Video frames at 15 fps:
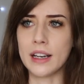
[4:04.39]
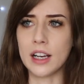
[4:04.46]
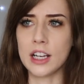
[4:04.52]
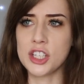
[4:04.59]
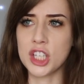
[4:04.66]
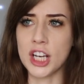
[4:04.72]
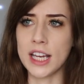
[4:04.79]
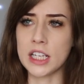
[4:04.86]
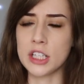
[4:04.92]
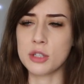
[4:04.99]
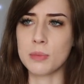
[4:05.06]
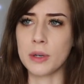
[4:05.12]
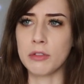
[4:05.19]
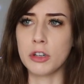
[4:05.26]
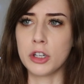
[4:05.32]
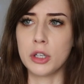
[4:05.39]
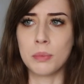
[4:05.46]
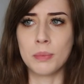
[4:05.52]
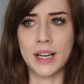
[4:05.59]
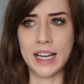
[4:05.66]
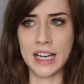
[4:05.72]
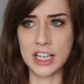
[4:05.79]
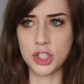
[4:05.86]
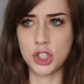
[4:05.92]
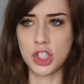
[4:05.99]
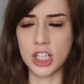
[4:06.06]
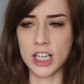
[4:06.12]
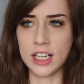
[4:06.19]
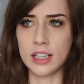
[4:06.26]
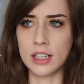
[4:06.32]
I changed my room last
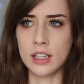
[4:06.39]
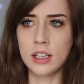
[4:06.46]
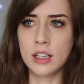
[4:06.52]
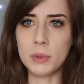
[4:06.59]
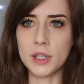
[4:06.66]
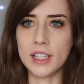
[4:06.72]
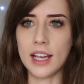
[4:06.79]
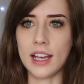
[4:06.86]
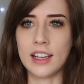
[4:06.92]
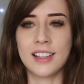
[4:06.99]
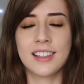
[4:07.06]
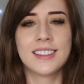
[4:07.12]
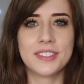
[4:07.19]
year, but yeah,